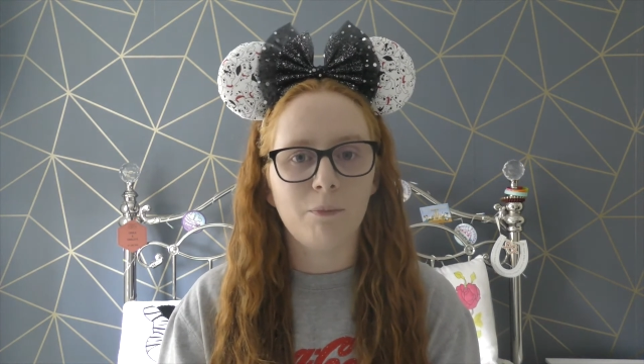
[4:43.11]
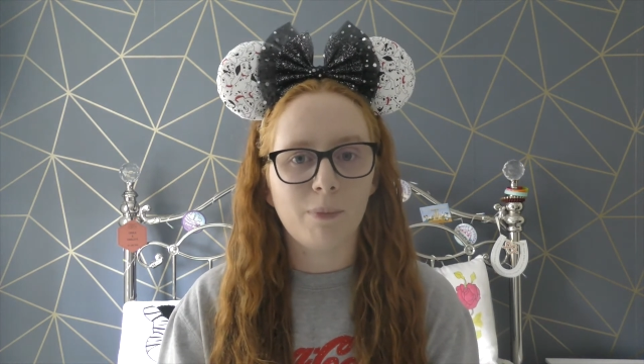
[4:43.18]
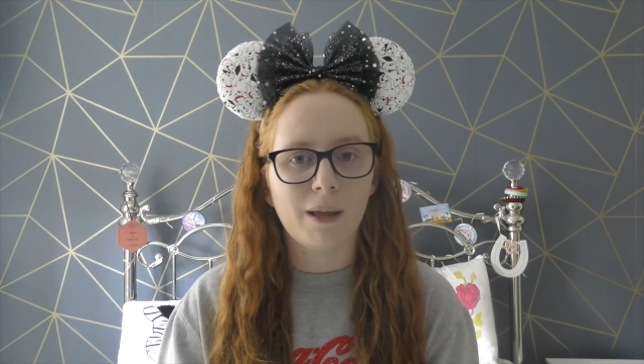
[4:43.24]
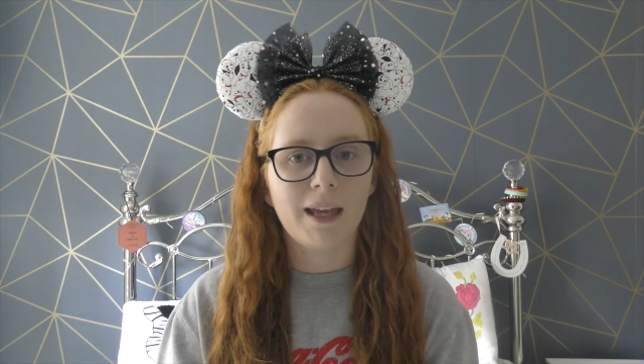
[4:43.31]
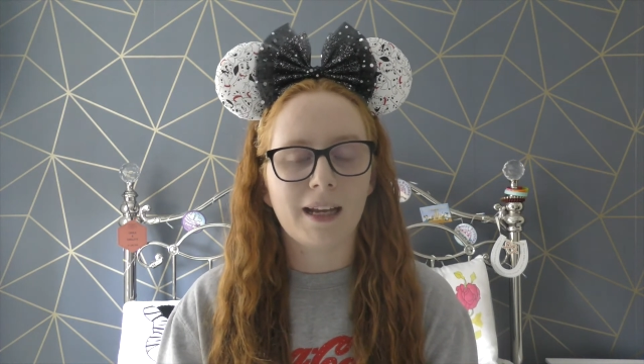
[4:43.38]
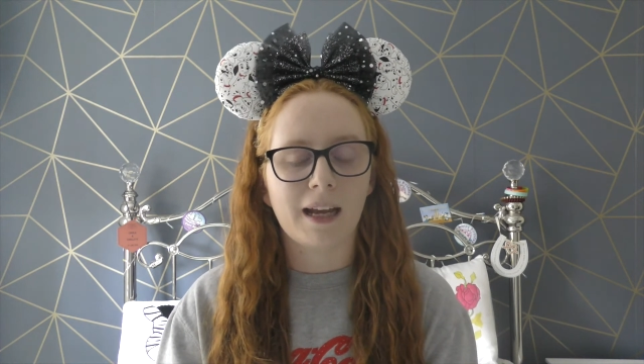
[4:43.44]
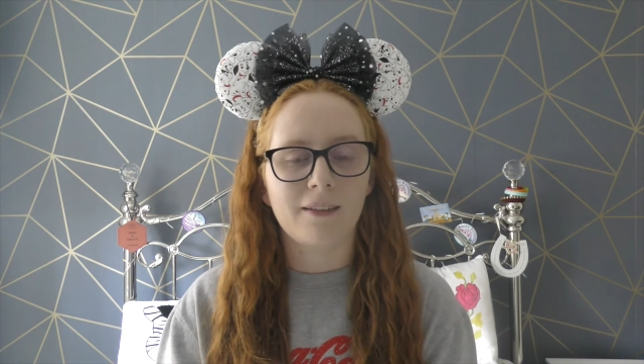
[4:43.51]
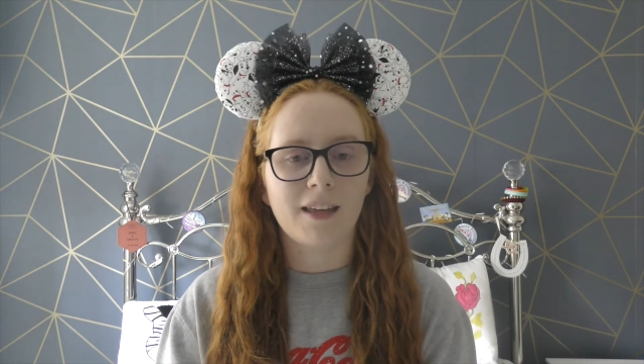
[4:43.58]

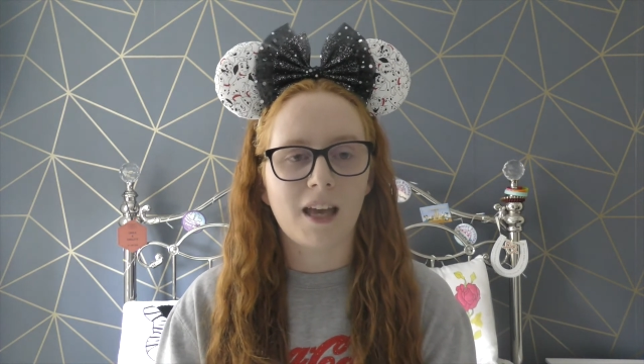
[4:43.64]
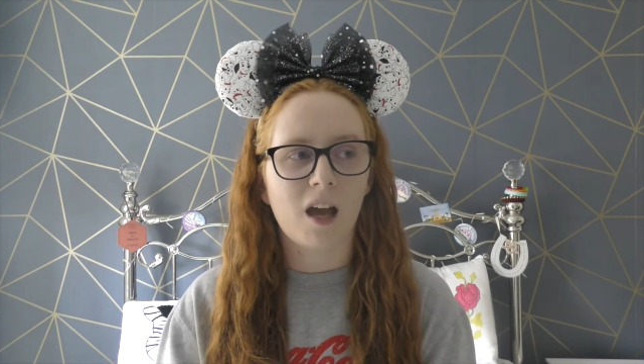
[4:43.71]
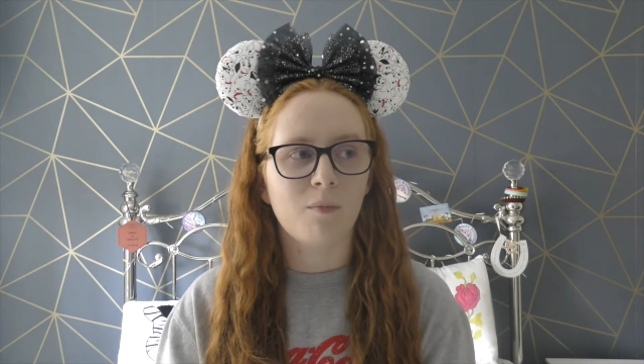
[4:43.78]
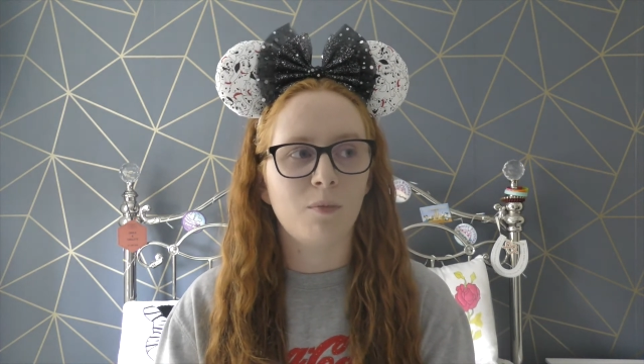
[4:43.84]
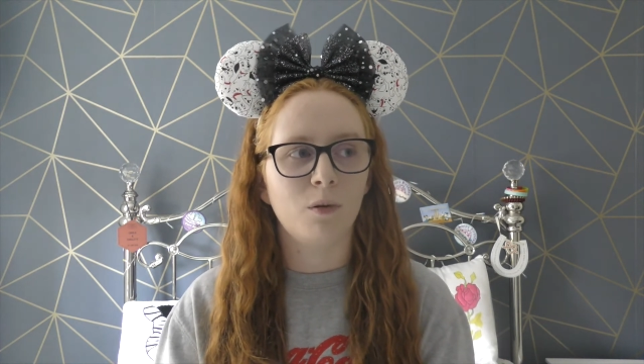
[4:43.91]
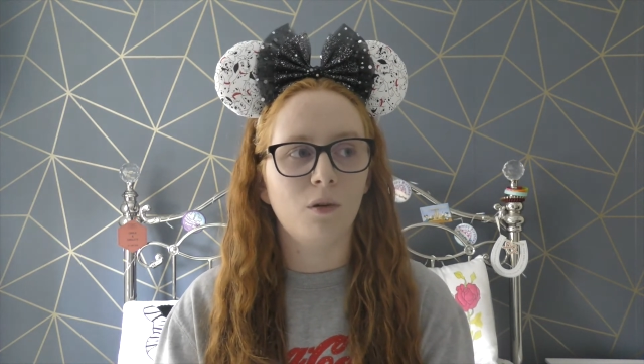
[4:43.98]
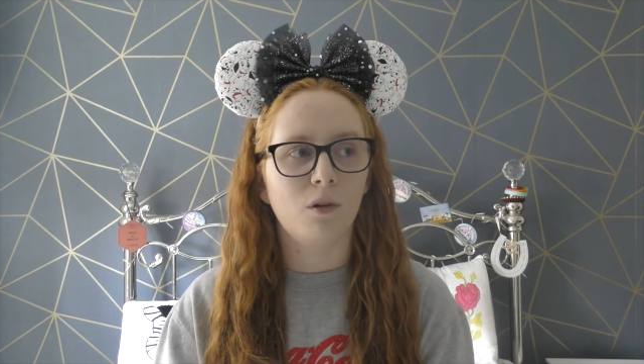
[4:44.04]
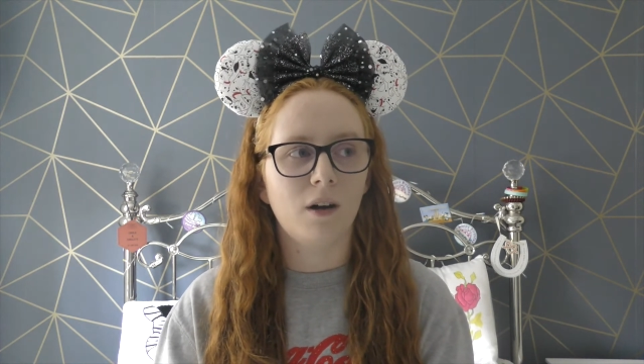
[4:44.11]
being at the
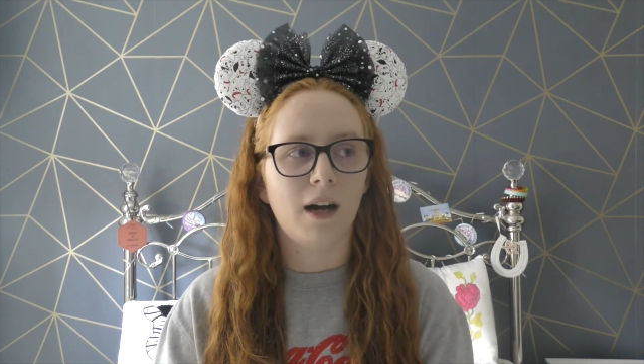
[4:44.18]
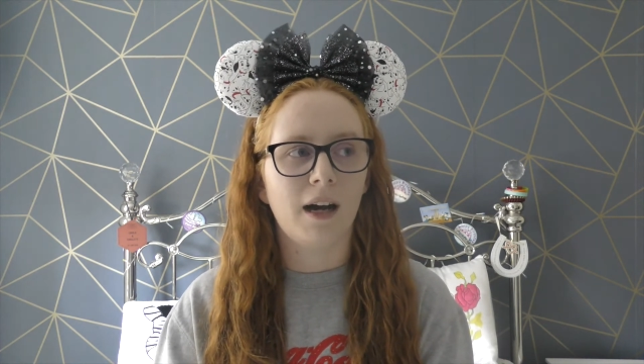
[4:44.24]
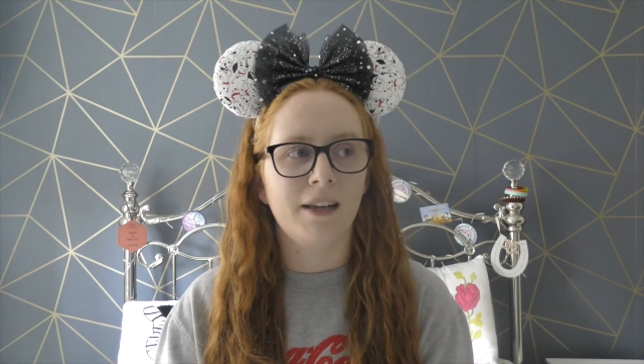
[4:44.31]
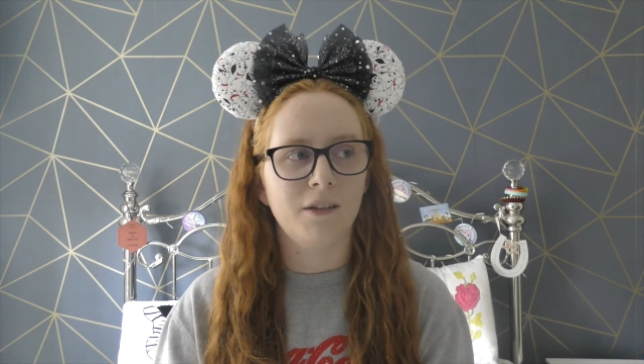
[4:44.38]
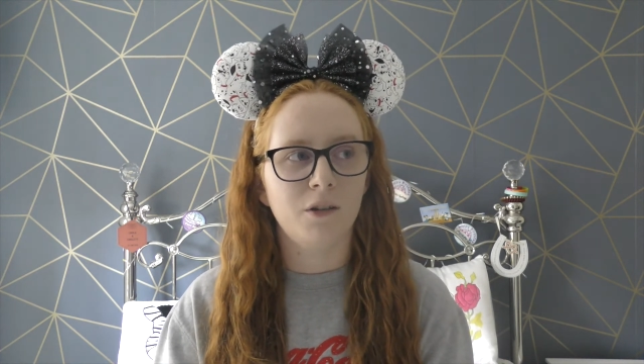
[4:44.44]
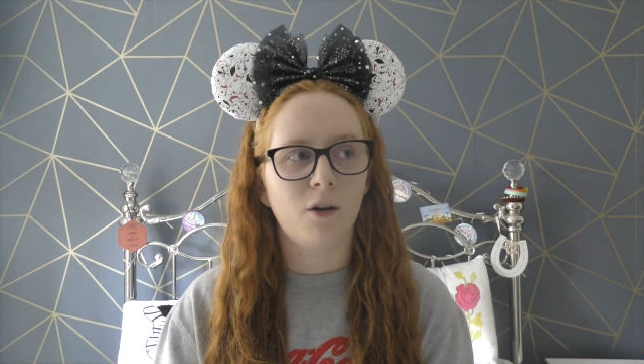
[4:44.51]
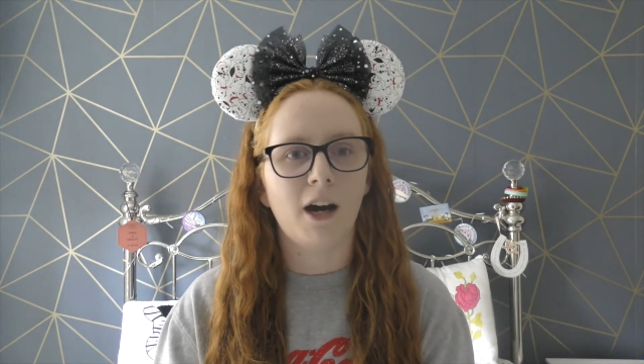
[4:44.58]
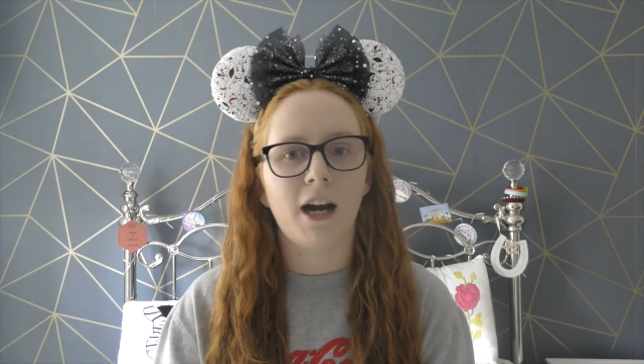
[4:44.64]
airport
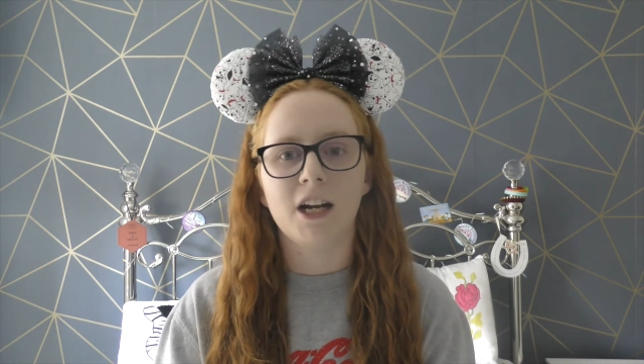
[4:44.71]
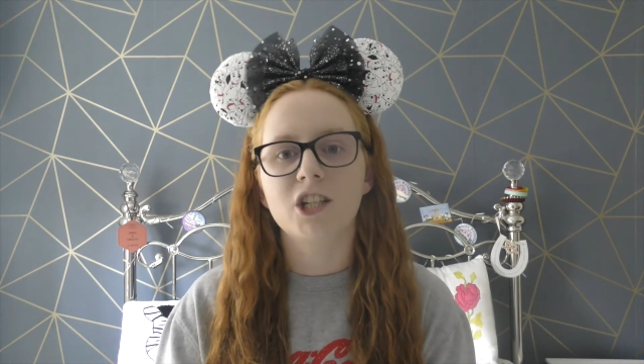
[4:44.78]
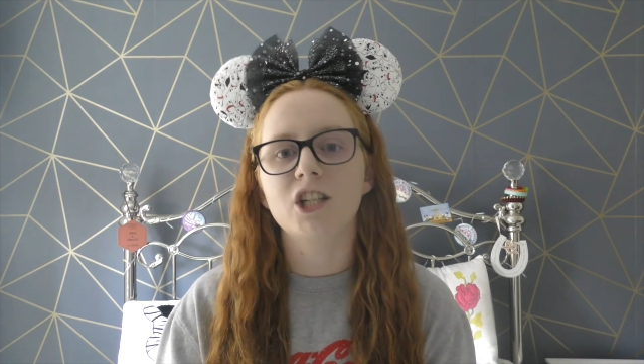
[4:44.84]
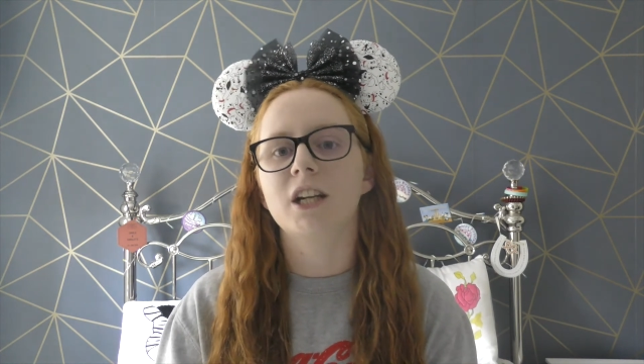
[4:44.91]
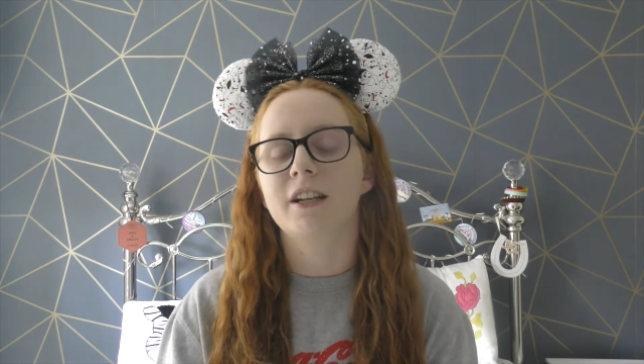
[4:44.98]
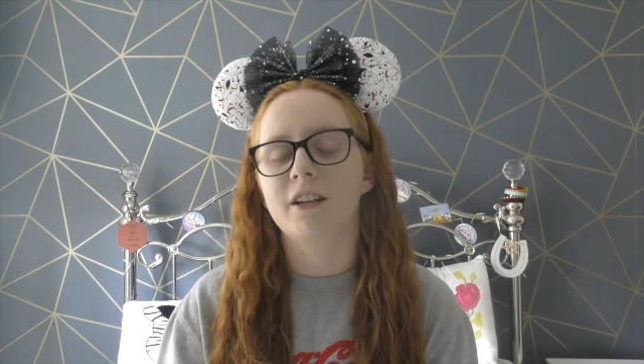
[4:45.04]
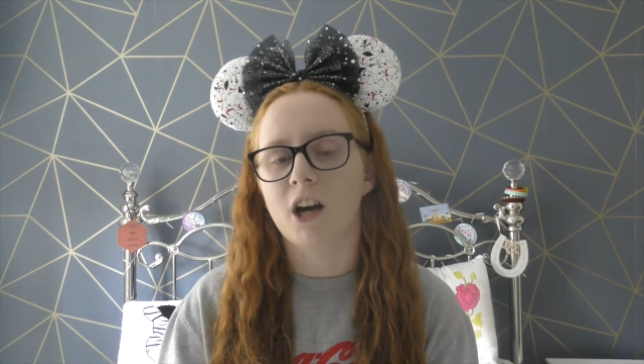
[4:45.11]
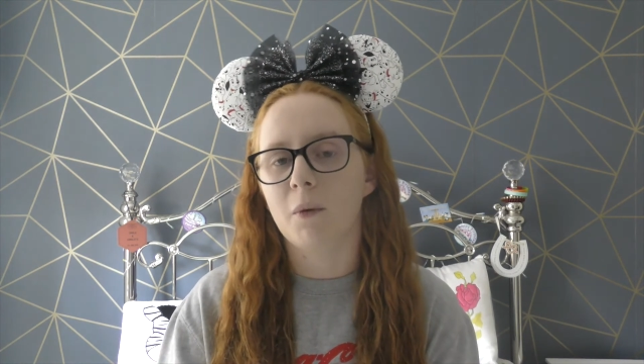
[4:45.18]
and not
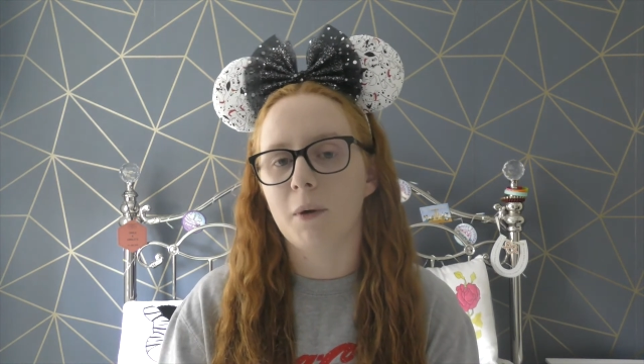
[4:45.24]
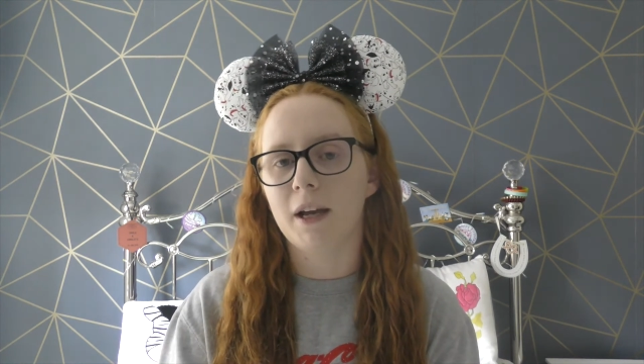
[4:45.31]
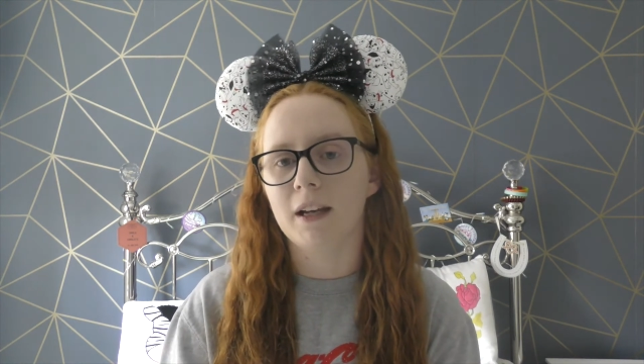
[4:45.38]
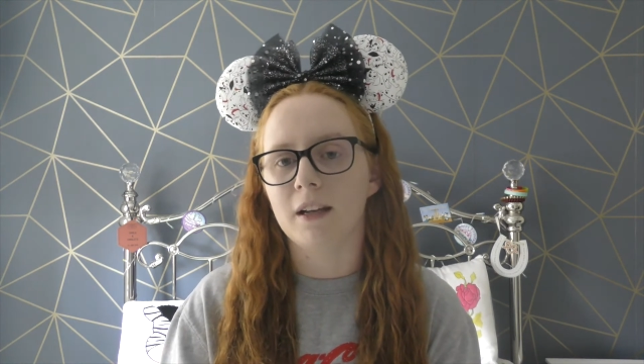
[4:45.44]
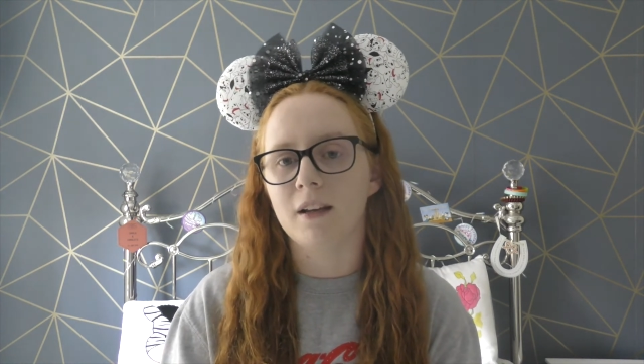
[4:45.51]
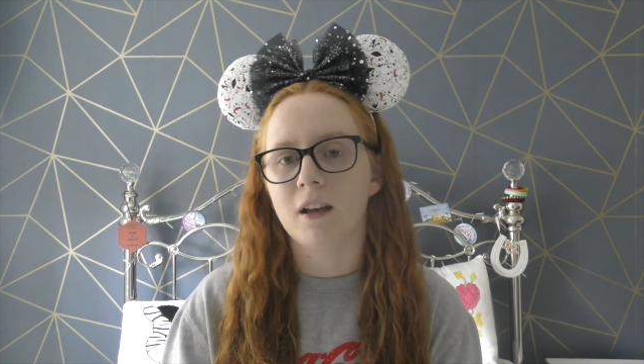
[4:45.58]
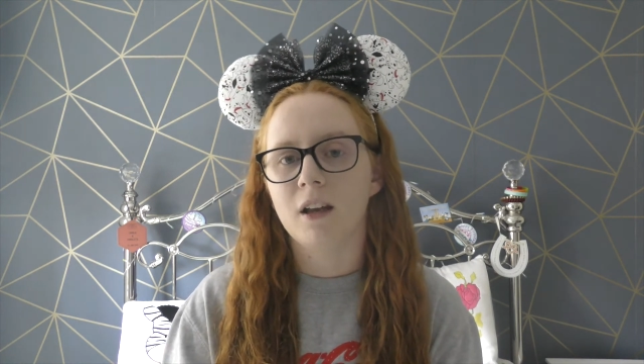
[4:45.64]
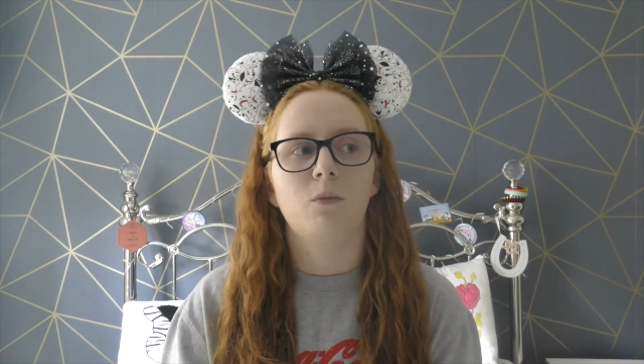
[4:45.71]
actually
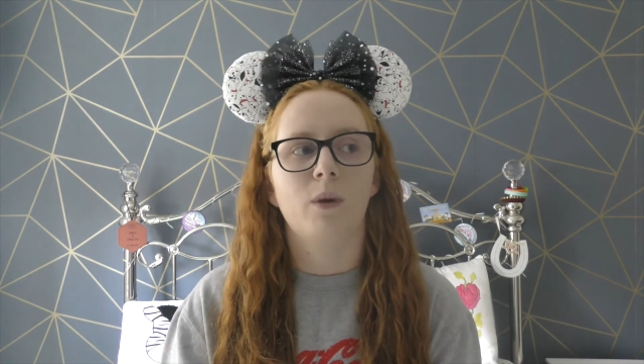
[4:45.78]
knowing